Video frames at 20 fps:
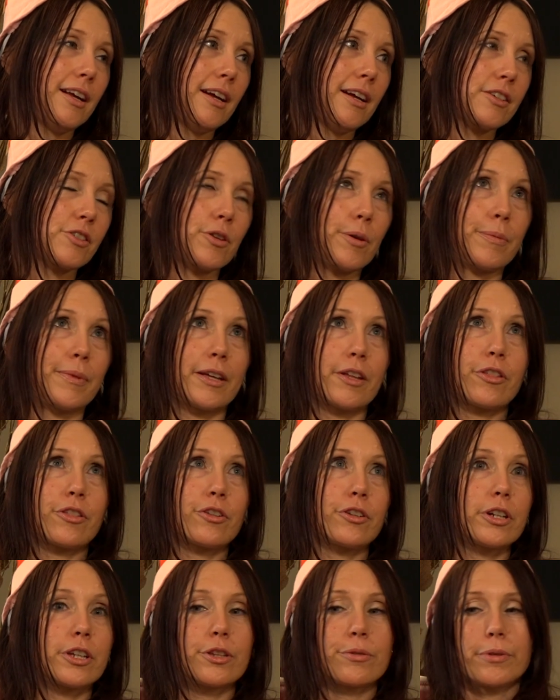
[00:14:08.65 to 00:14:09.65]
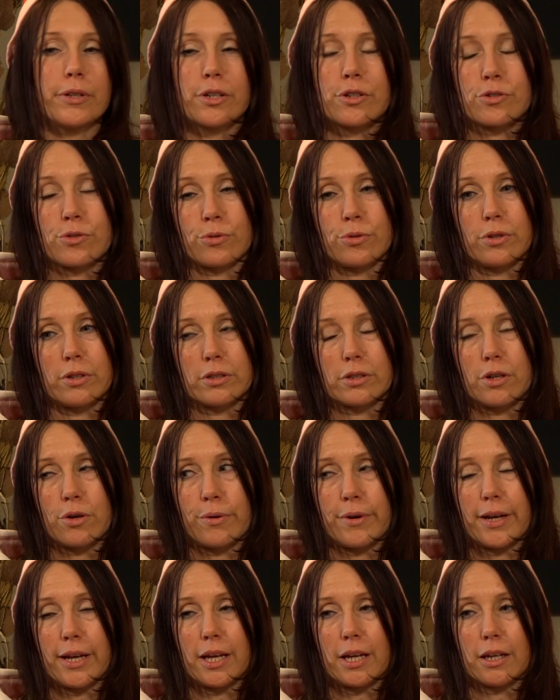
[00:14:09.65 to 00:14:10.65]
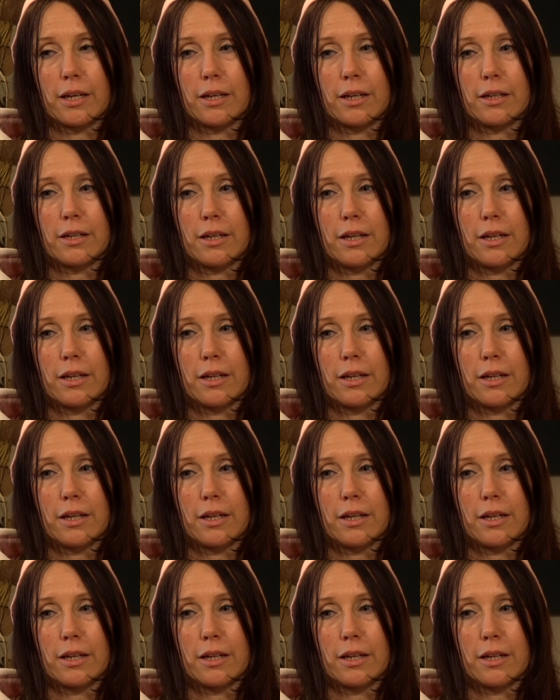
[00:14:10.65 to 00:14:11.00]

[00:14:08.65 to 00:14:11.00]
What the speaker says: So I'm like 33 years old going,